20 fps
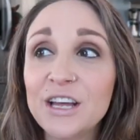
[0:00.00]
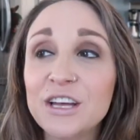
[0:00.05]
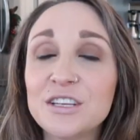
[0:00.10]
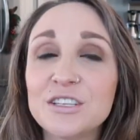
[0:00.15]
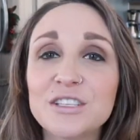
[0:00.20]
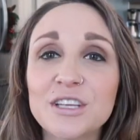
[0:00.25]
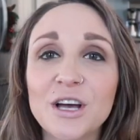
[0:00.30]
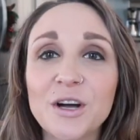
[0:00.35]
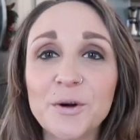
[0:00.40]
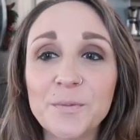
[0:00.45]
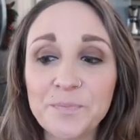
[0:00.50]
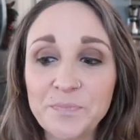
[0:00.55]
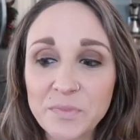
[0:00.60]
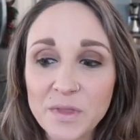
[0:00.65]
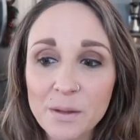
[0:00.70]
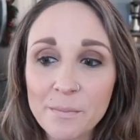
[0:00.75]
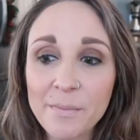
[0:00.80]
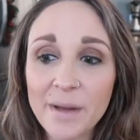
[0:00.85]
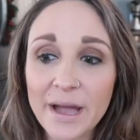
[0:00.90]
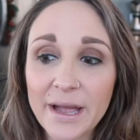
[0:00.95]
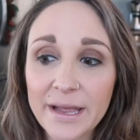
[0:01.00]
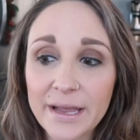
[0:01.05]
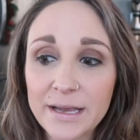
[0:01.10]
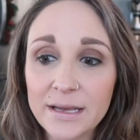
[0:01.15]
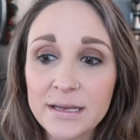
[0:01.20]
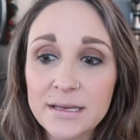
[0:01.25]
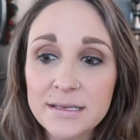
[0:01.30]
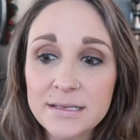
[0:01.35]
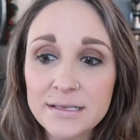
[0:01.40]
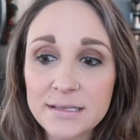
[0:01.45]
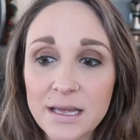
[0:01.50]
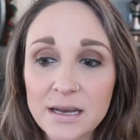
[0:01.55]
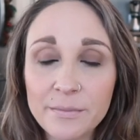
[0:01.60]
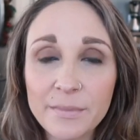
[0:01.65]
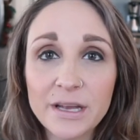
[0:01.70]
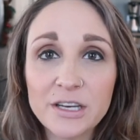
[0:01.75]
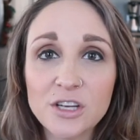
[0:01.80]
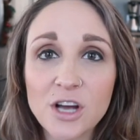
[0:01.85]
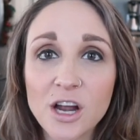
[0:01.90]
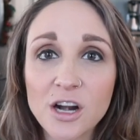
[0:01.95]
So my son and
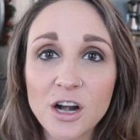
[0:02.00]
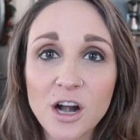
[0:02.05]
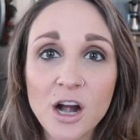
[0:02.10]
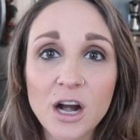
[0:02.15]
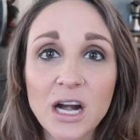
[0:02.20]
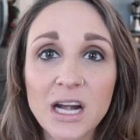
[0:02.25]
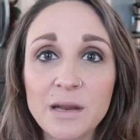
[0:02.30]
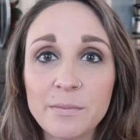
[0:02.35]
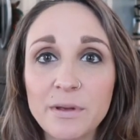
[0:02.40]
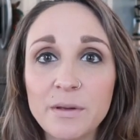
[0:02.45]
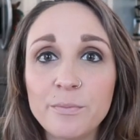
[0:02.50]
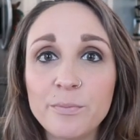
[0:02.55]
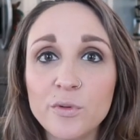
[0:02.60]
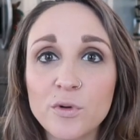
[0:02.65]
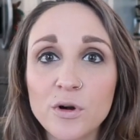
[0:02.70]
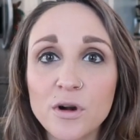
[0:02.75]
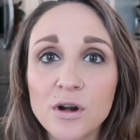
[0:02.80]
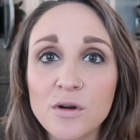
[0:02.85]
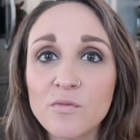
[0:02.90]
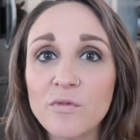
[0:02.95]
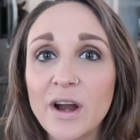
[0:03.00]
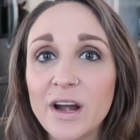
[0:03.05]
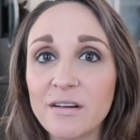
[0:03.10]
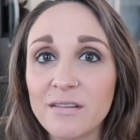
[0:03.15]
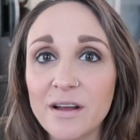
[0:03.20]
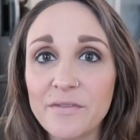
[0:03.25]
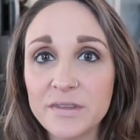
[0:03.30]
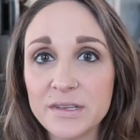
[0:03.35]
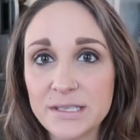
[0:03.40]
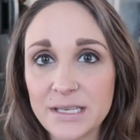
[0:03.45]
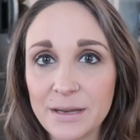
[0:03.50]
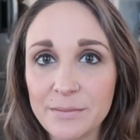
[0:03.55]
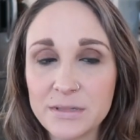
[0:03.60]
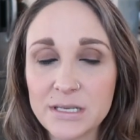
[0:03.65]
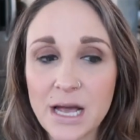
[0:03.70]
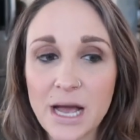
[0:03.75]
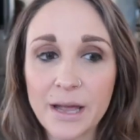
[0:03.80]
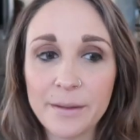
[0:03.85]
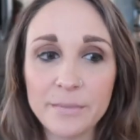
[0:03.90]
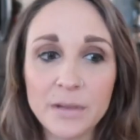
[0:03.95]
my daughter are gonna be born right around the same
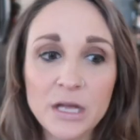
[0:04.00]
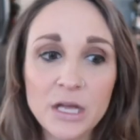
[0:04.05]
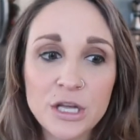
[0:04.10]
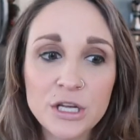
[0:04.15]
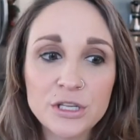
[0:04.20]
time.